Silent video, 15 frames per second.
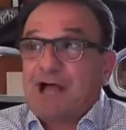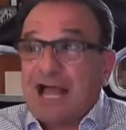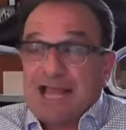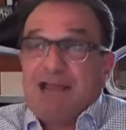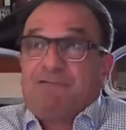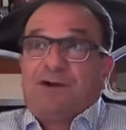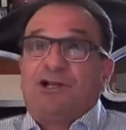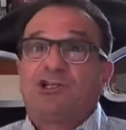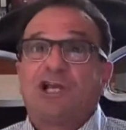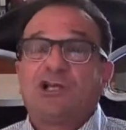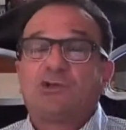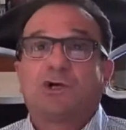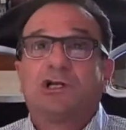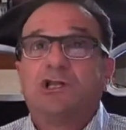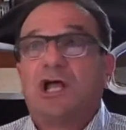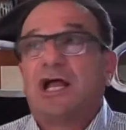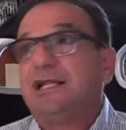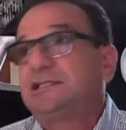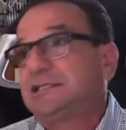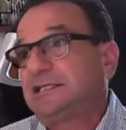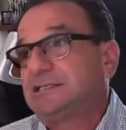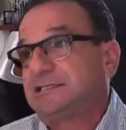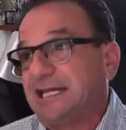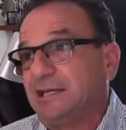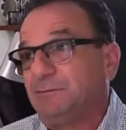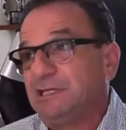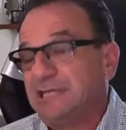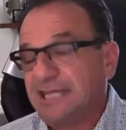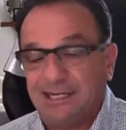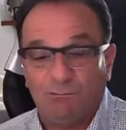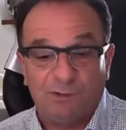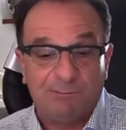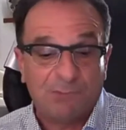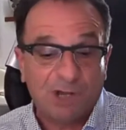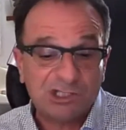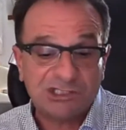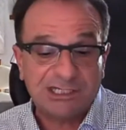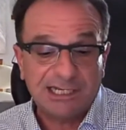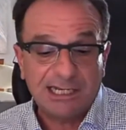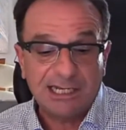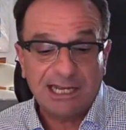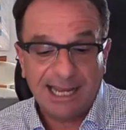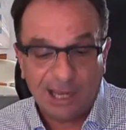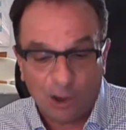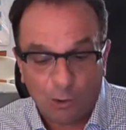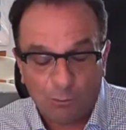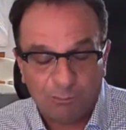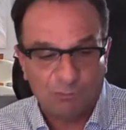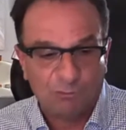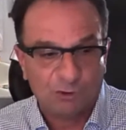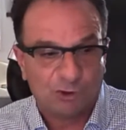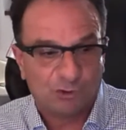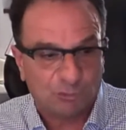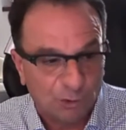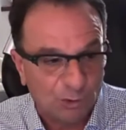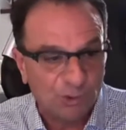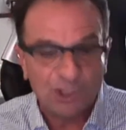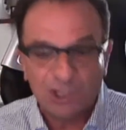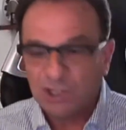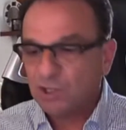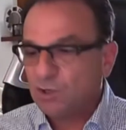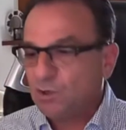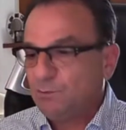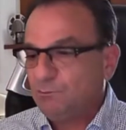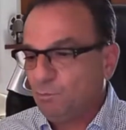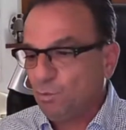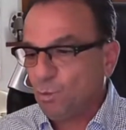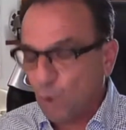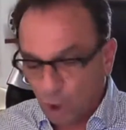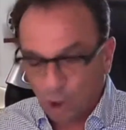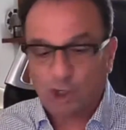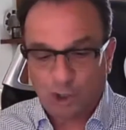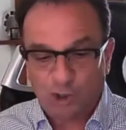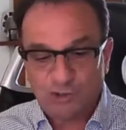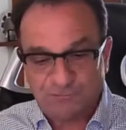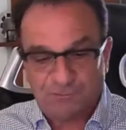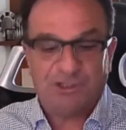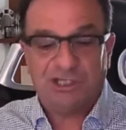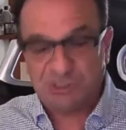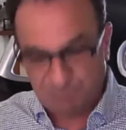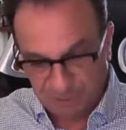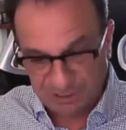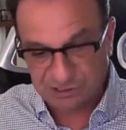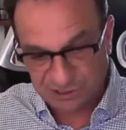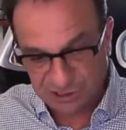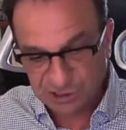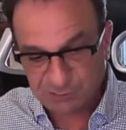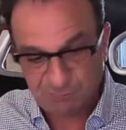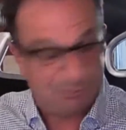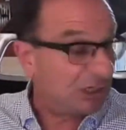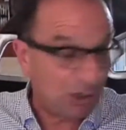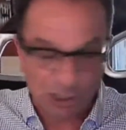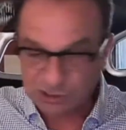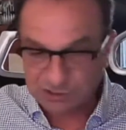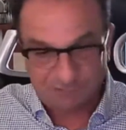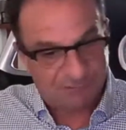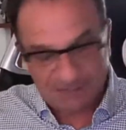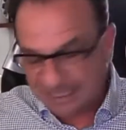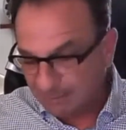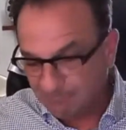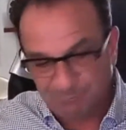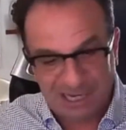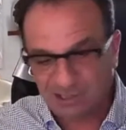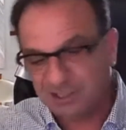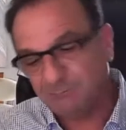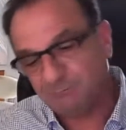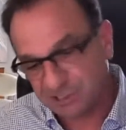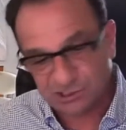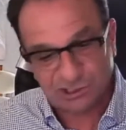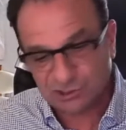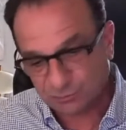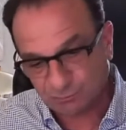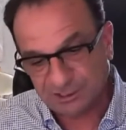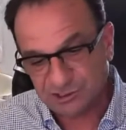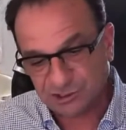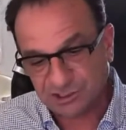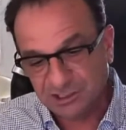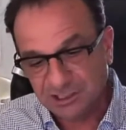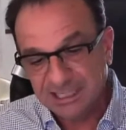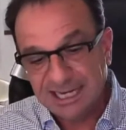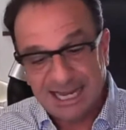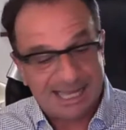I have franchisor clients that say to me, Lane, we must help recruit workers for this business because of a compelling business reason.